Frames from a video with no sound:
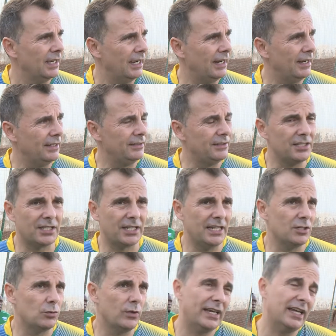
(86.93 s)
and in this
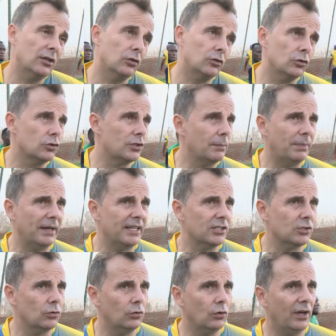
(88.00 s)
case we cannot use the
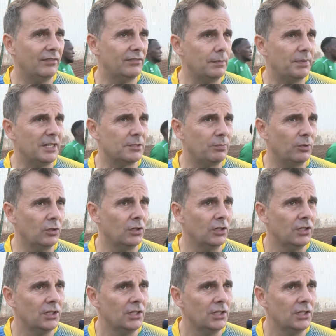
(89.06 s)
players who don't have the passport.